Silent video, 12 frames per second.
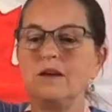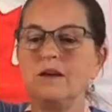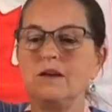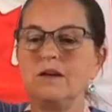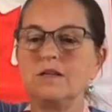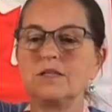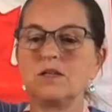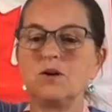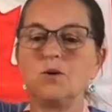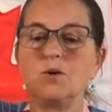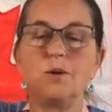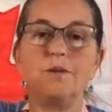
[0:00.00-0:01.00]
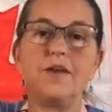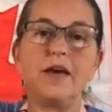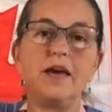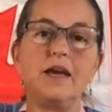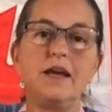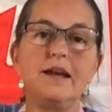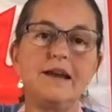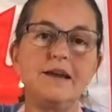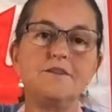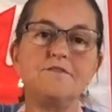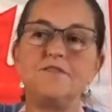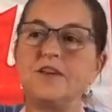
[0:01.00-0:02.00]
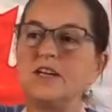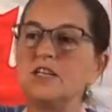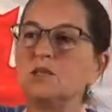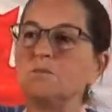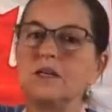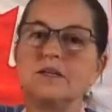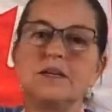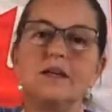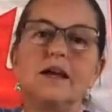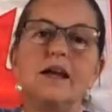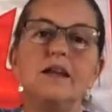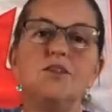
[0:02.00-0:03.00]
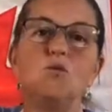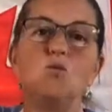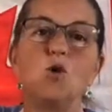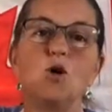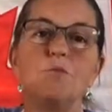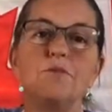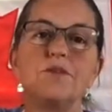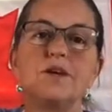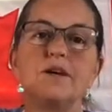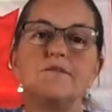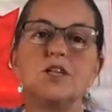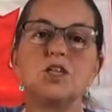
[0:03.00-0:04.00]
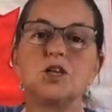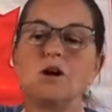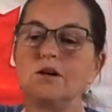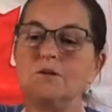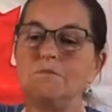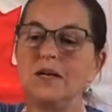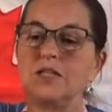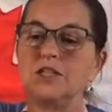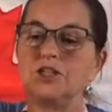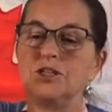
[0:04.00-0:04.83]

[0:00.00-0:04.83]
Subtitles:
So they need to finish melting in the warmth of the chocolate mixture.